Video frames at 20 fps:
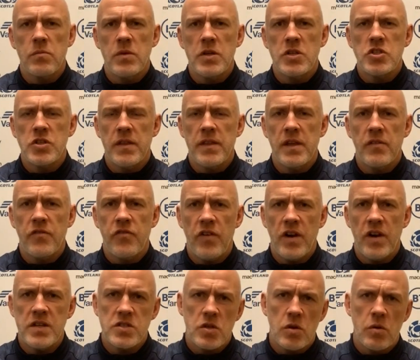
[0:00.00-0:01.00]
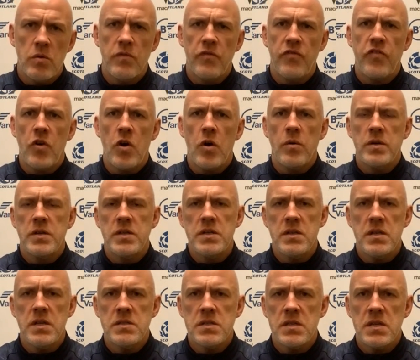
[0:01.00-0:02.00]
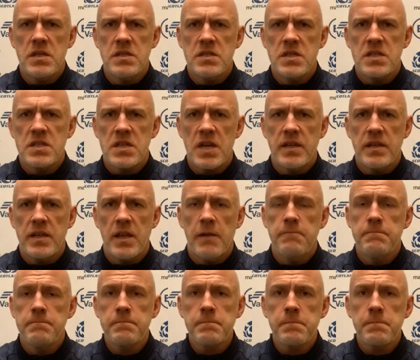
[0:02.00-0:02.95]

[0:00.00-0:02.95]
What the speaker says: which I think for us going forward is exciting.